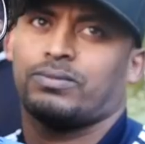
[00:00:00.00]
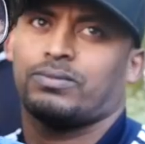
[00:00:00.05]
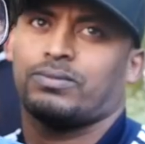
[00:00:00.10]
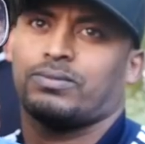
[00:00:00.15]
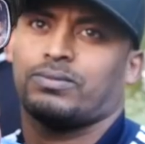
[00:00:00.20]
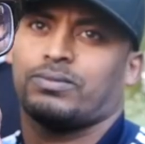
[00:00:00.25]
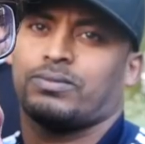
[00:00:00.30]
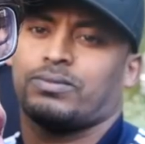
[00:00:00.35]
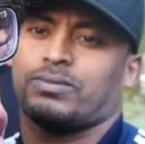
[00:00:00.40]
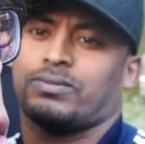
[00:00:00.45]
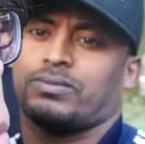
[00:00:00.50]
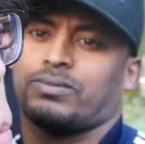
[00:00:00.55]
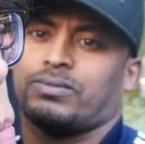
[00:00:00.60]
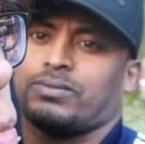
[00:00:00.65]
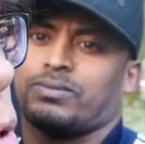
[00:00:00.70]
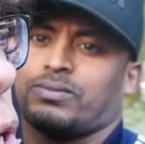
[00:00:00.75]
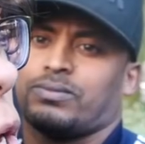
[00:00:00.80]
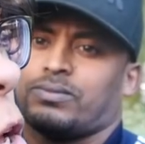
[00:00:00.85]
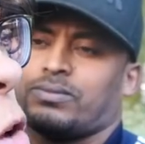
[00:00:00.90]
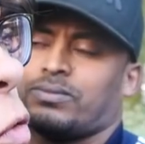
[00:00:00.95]

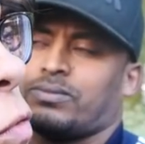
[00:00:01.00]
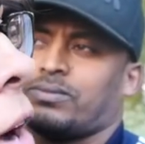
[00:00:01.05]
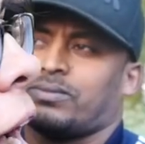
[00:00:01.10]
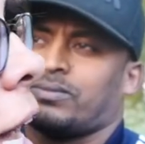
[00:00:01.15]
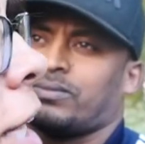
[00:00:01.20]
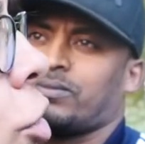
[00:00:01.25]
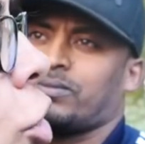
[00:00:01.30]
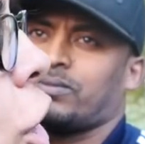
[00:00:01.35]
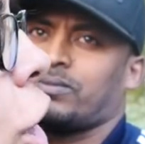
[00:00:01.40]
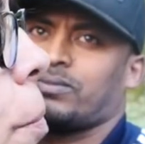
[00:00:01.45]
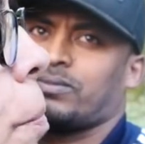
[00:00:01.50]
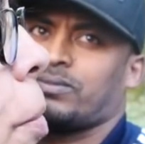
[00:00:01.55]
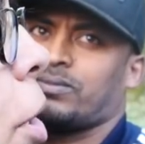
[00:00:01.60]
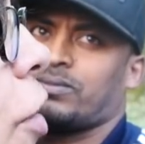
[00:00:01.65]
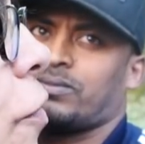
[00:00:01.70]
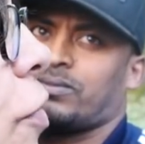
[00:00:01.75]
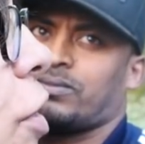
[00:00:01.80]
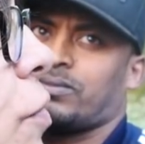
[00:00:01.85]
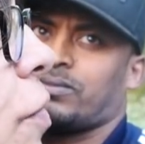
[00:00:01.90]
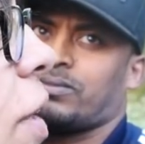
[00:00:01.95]

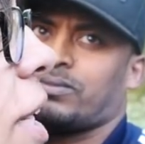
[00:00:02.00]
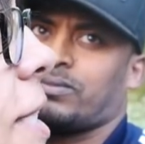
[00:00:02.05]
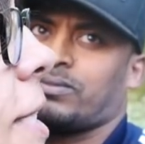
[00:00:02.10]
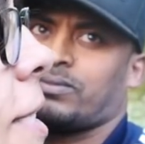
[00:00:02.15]
(not speaking)